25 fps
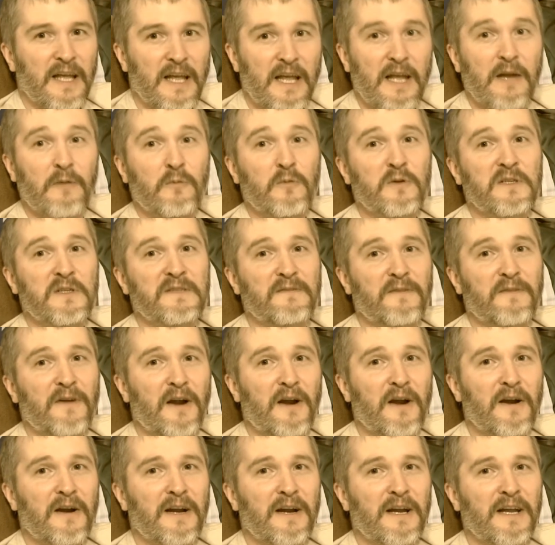it was
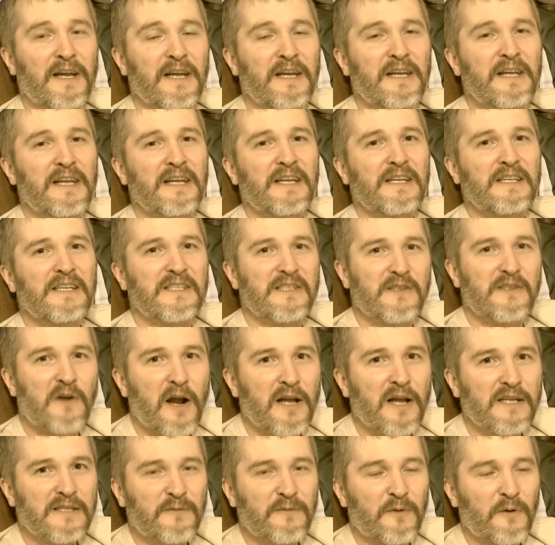very
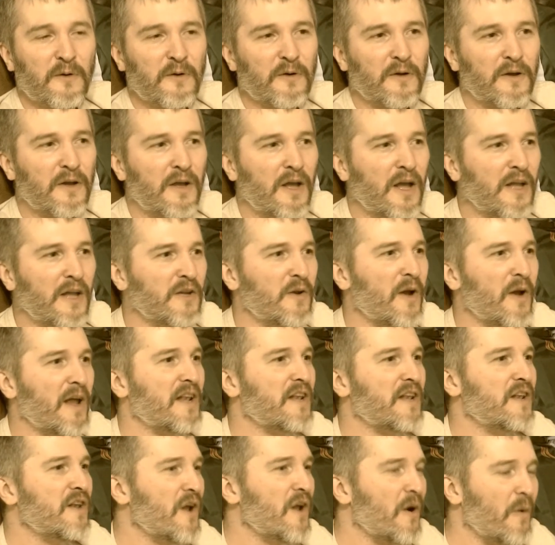stressful and you
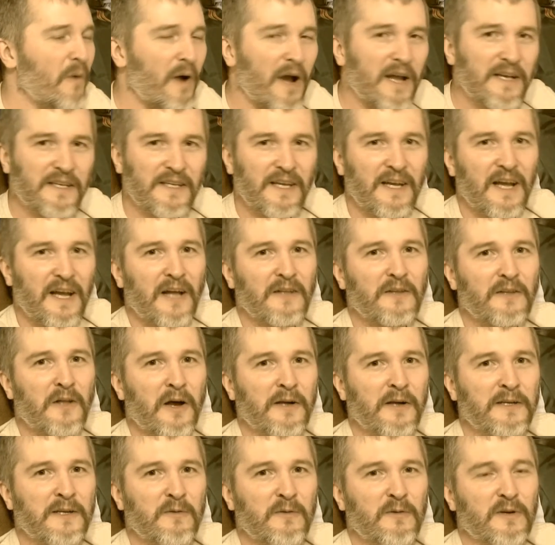had no idea how
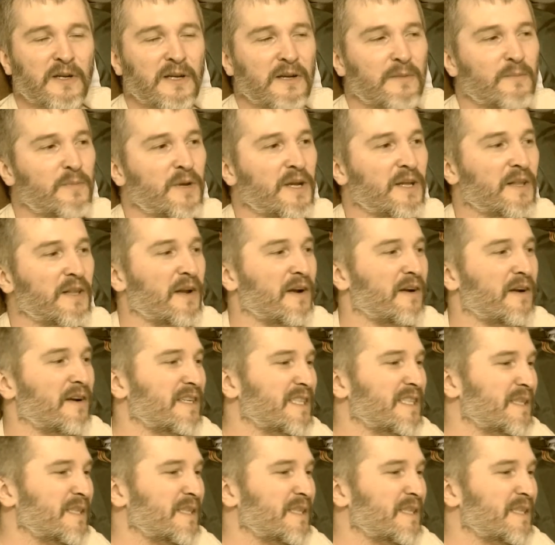long you were going to be there,